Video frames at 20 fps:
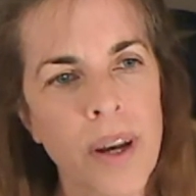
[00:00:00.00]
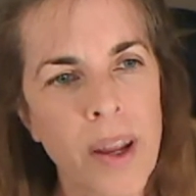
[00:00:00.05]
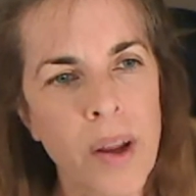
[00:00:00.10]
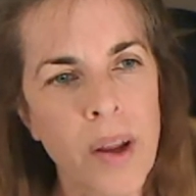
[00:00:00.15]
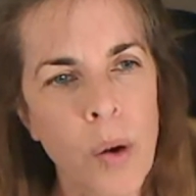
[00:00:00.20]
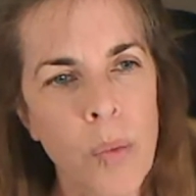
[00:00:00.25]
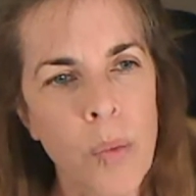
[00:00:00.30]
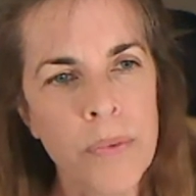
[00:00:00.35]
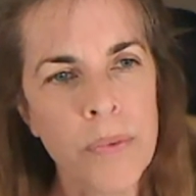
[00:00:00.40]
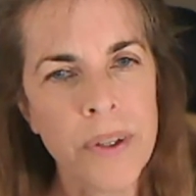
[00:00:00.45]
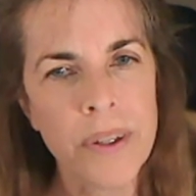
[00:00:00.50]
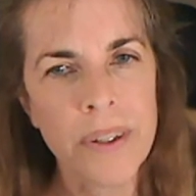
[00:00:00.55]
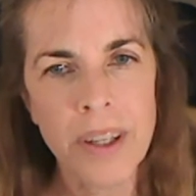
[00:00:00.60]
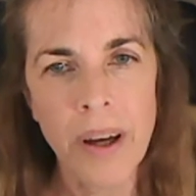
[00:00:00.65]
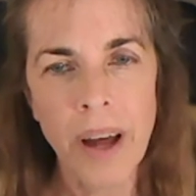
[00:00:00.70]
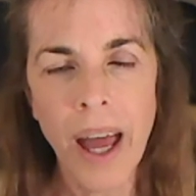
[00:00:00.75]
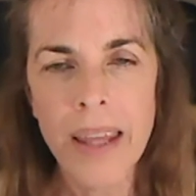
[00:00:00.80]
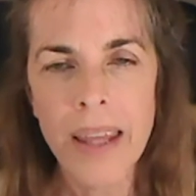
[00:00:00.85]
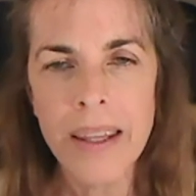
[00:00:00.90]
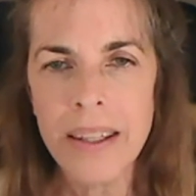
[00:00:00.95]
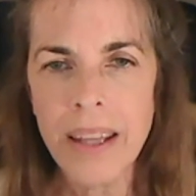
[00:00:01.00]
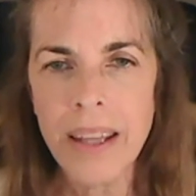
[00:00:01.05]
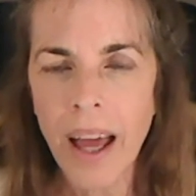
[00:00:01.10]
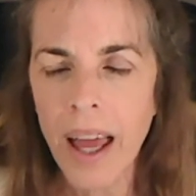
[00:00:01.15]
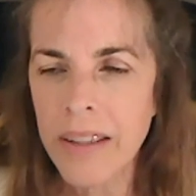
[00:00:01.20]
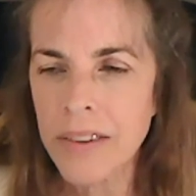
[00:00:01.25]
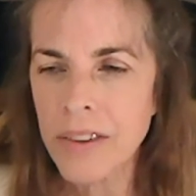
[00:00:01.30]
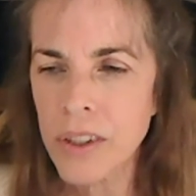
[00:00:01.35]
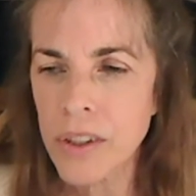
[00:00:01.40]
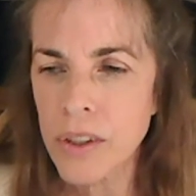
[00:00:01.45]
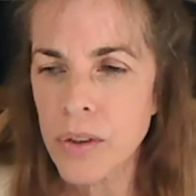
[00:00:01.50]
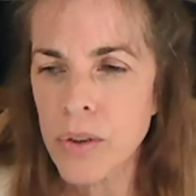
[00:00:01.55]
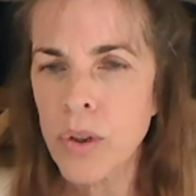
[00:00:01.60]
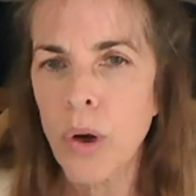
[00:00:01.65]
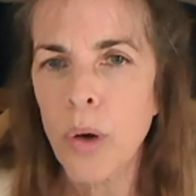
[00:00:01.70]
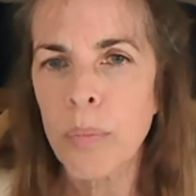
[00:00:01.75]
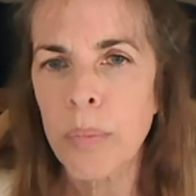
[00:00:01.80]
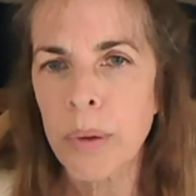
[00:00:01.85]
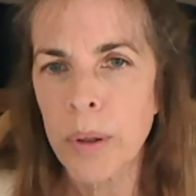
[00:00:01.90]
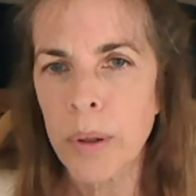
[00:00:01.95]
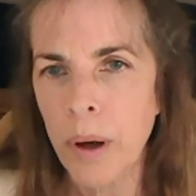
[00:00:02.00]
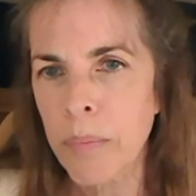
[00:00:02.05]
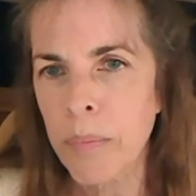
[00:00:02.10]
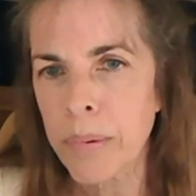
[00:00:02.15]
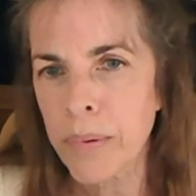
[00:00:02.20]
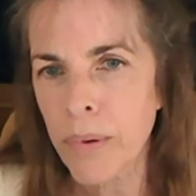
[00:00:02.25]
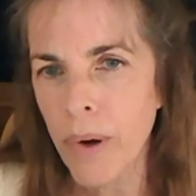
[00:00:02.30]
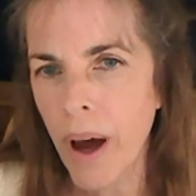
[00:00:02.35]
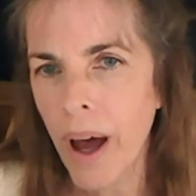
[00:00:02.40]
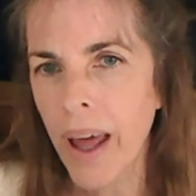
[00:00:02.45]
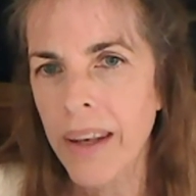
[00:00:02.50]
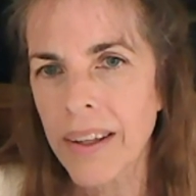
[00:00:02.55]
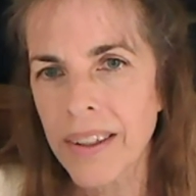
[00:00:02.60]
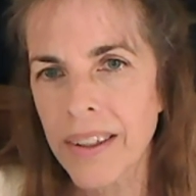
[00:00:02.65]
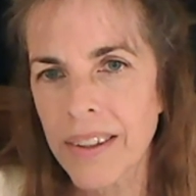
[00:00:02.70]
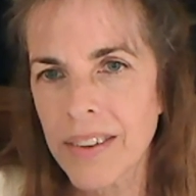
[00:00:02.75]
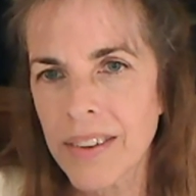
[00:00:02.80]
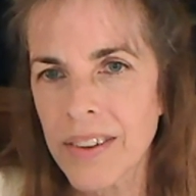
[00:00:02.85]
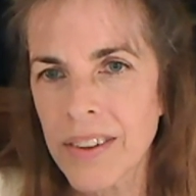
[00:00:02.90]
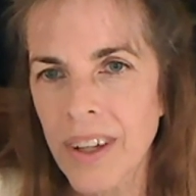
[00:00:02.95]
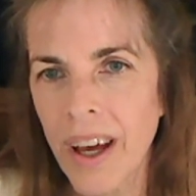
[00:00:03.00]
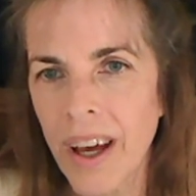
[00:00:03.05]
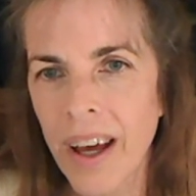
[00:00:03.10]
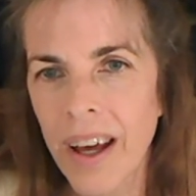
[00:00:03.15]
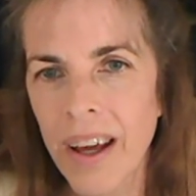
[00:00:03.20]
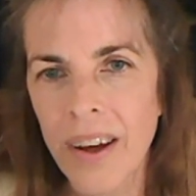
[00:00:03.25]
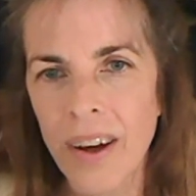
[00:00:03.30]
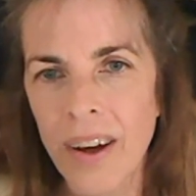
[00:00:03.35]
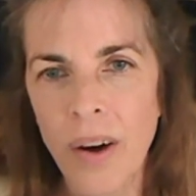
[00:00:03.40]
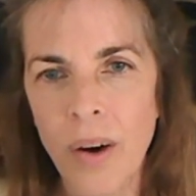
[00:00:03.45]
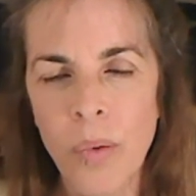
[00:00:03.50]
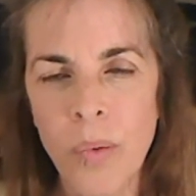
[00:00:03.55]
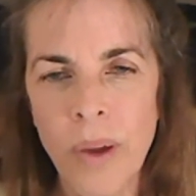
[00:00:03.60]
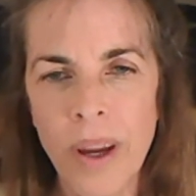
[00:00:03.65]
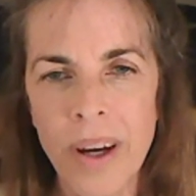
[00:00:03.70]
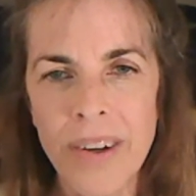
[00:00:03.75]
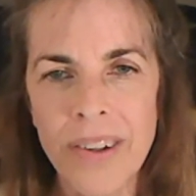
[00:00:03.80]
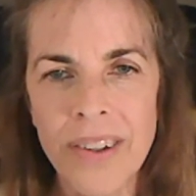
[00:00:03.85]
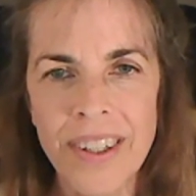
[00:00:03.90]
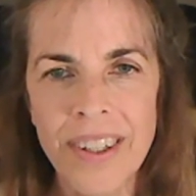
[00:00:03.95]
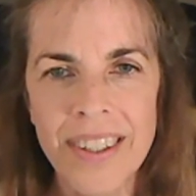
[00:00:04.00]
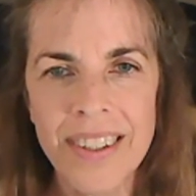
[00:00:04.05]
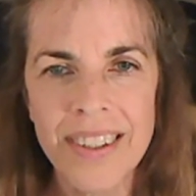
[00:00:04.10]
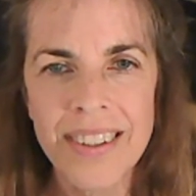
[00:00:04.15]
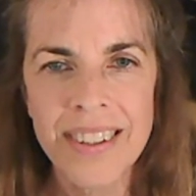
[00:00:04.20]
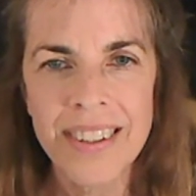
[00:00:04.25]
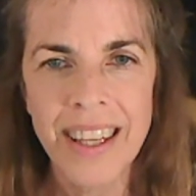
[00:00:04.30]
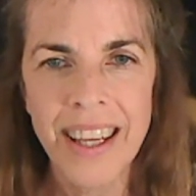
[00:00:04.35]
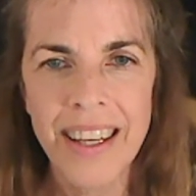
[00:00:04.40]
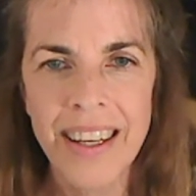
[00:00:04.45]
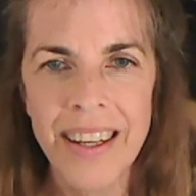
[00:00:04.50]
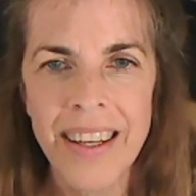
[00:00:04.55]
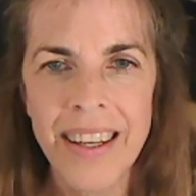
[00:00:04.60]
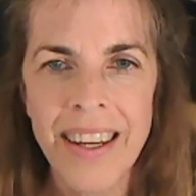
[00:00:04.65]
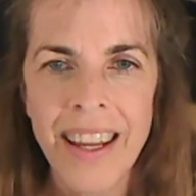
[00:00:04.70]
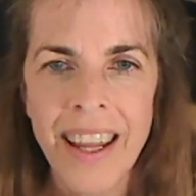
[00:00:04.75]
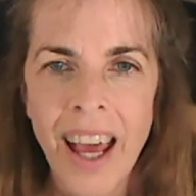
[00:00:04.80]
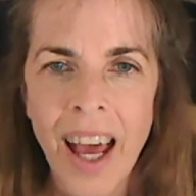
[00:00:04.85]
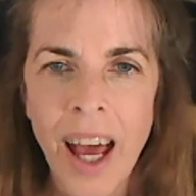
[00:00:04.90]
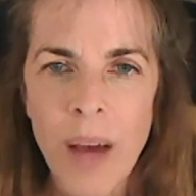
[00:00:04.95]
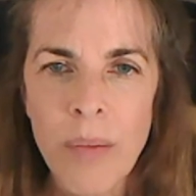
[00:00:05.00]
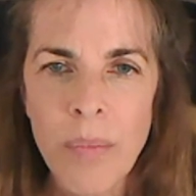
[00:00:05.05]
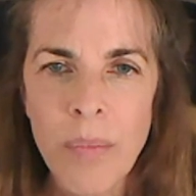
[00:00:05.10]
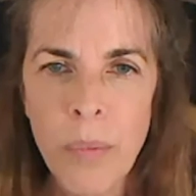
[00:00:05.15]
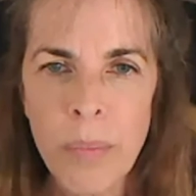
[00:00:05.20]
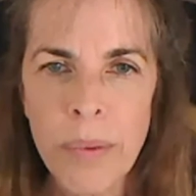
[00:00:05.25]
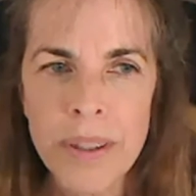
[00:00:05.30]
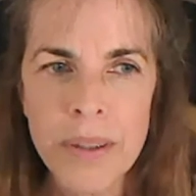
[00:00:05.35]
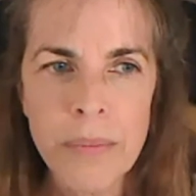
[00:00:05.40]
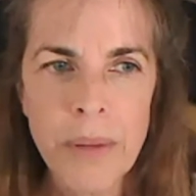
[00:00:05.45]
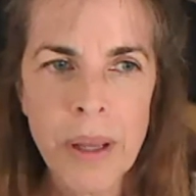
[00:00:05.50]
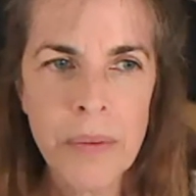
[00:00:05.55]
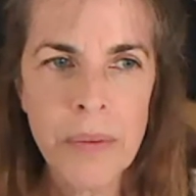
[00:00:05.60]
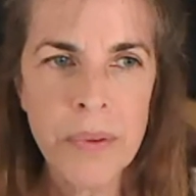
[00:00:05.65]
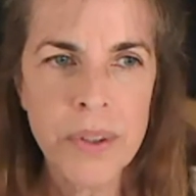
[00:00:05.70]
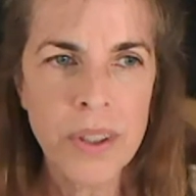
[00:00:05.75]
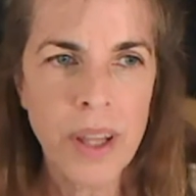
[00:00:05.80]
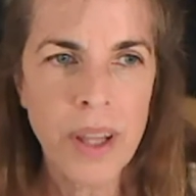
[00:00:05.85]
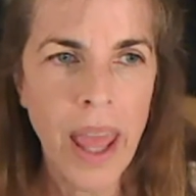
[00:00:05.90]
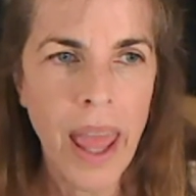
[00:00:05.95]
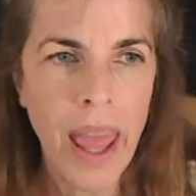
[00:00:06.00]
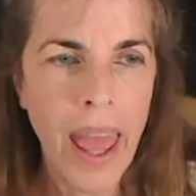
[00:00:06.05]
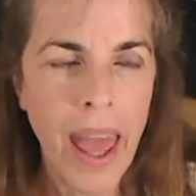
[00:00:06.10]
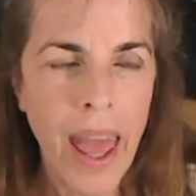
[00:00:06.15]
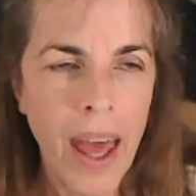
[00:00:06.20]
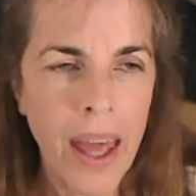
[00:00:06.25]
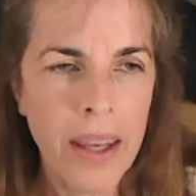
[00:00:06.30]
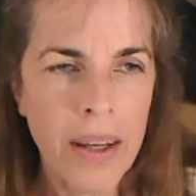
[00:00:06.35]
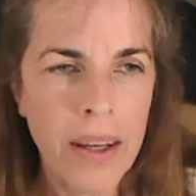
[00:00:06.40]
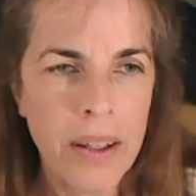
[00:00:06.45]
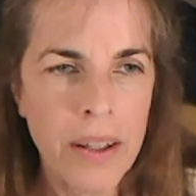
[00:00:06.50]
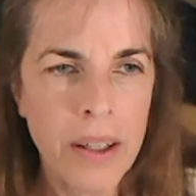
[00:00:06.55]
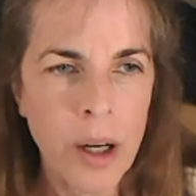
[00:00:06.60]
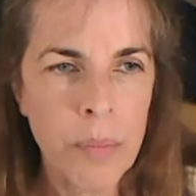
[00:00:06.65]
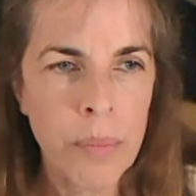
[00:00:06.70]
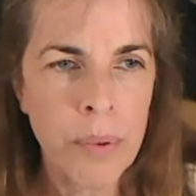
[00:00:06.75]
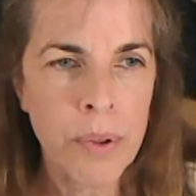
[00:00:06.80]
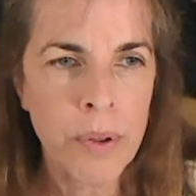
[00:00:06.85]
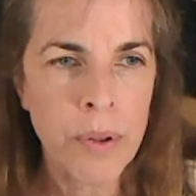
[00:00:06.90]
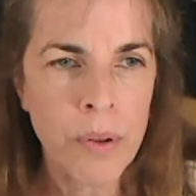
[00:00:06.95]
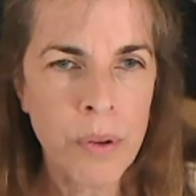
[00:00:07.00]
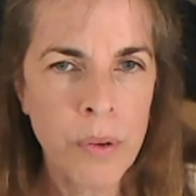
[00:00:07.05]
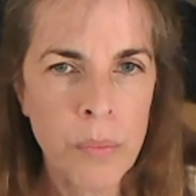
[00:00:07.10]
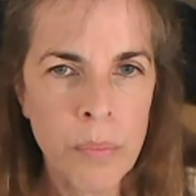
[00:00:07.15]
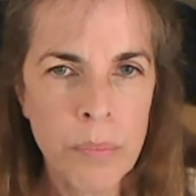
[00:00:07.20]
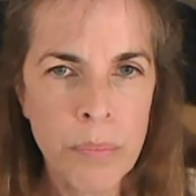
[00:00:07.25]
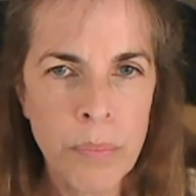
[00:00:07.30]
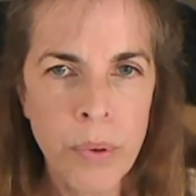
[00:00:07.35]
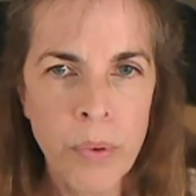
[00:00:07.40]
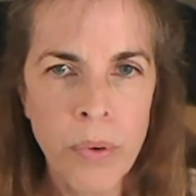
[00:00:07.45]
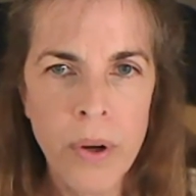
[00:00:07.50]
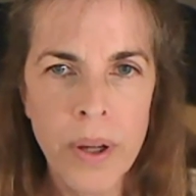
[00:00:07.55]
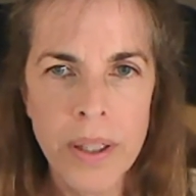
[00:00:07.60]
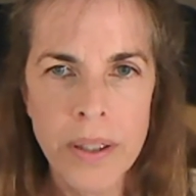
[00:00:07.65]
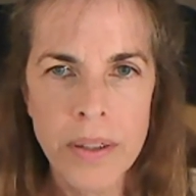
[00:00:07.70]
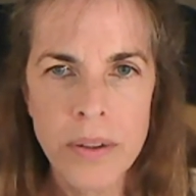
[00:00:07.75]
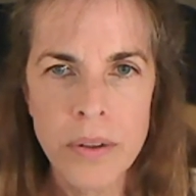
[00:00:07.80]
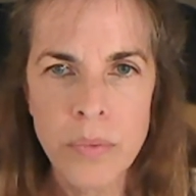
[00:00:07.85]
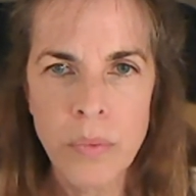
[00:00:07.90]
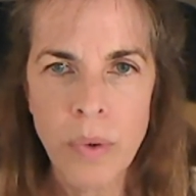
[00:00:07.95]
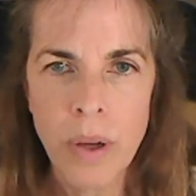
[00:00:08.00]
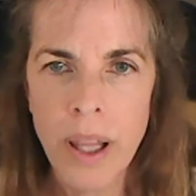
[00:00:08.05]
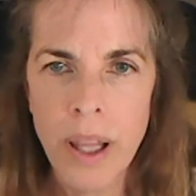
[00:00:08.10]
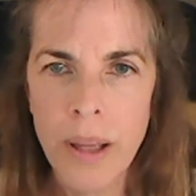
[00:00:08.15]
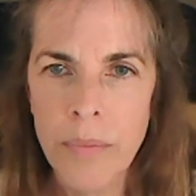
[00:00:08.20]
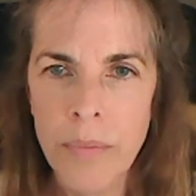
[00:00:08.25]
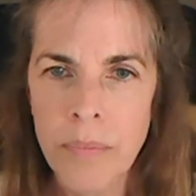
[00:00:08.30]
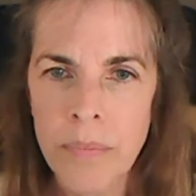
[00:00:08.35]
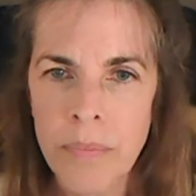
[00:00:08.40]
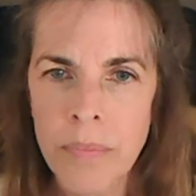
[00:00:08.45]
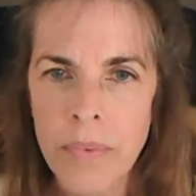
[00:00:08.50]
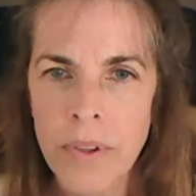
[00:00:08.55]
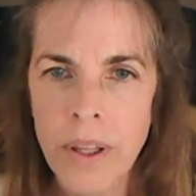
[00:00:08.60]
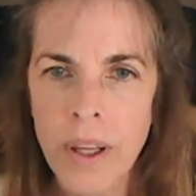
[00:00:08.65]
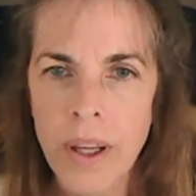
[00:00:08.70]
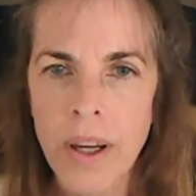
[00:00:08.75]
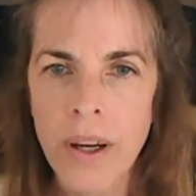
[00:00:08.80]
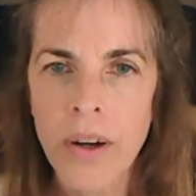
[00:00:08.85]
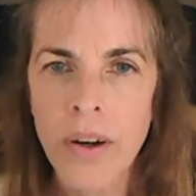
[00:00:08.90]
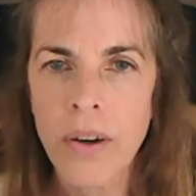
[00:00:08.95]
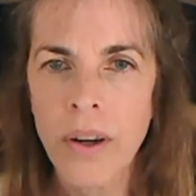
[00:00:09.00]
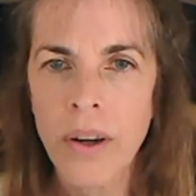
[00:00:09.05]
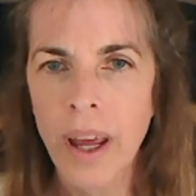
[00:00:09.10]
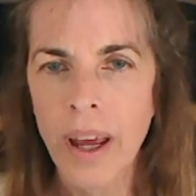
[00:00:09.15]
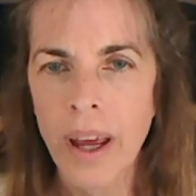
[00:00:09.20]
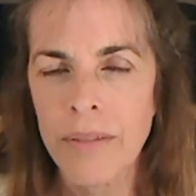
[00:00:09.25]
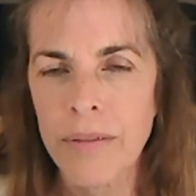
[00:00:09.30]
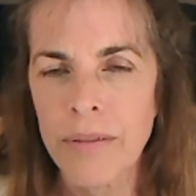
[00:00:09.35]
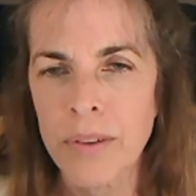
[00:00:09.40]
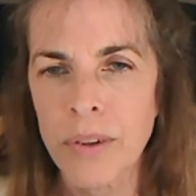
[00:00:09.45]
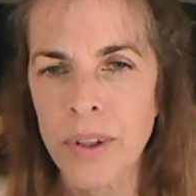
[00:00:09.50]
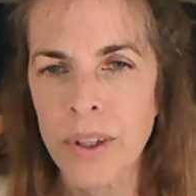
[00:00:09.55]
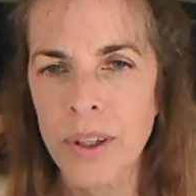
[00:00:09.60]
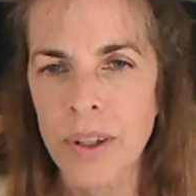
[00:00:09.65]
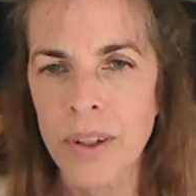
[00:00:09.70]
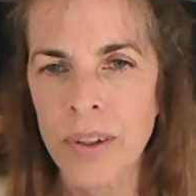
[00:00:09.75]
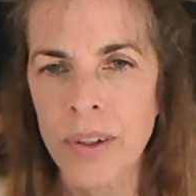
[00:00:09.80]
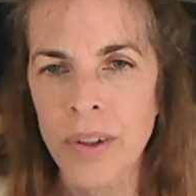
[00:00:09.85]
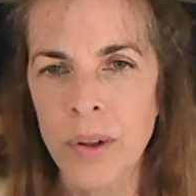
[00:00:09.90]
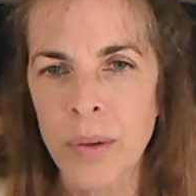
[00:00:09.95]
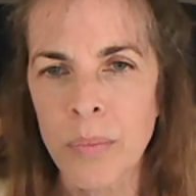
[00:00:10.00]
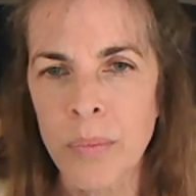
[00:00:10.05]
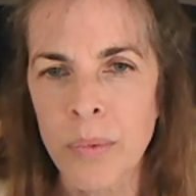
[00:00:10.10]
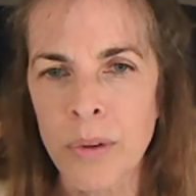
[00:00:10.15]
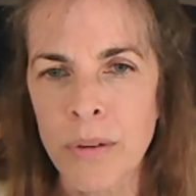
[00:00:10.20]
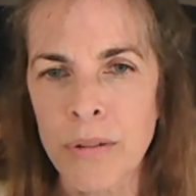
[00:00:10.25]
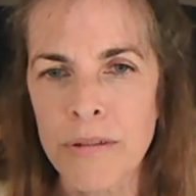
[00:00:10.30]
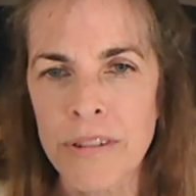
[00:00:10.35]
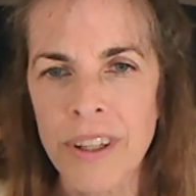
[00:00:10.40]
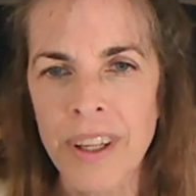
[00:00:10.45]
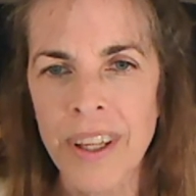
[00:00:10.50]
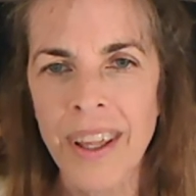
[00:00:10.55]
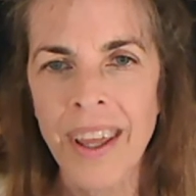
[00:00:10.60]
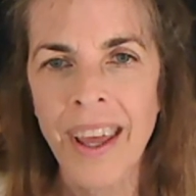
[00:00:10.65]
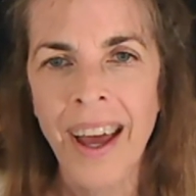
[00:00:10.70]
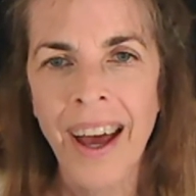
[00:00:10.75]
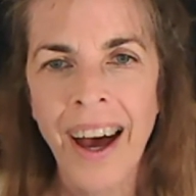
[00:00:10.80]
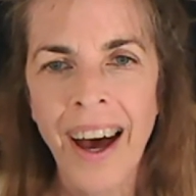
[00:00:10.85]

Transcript: I hope I just hope a broadened awareness, and I'm hoping to be able to add a couple points while I'm there after the movie.